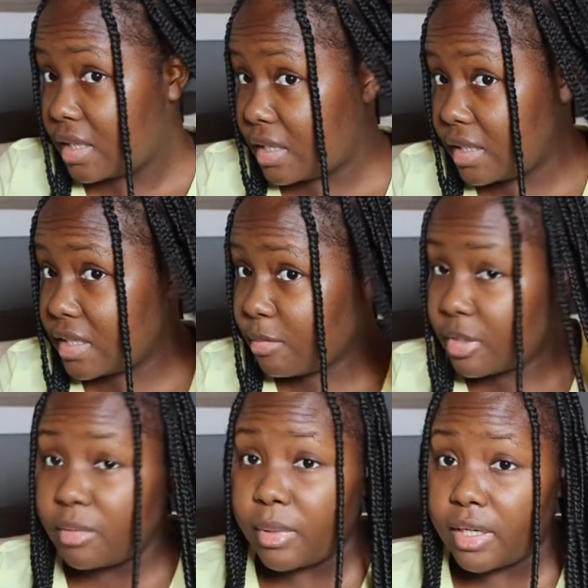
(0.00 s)
These have
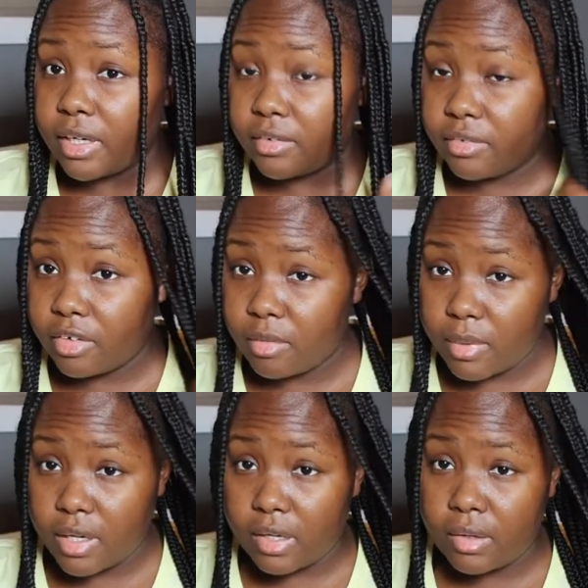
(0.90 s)
been in my hair for
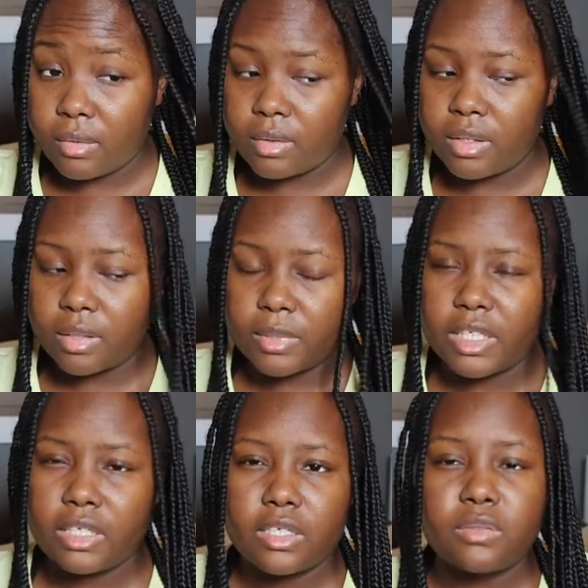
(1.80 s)
about, I
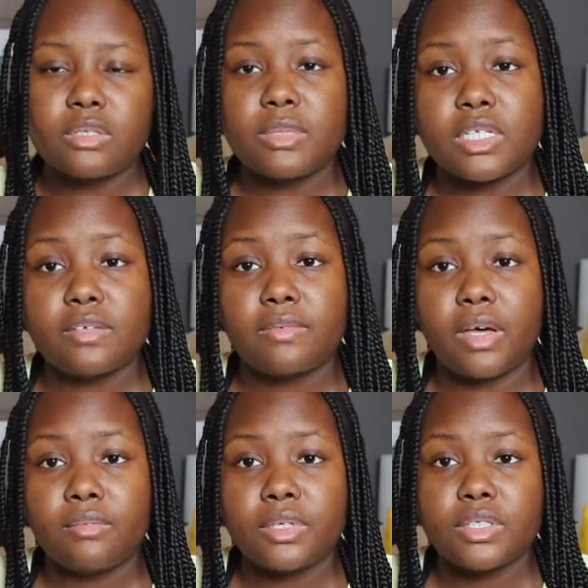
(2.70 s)
think this week makes it
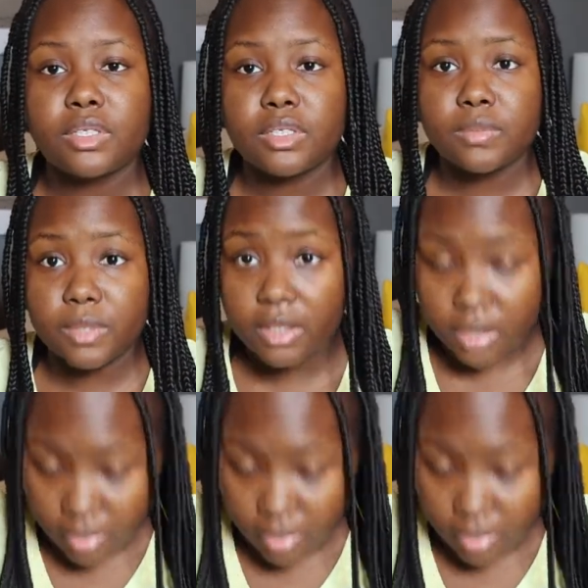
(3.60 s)
5 weeks. So it's ready to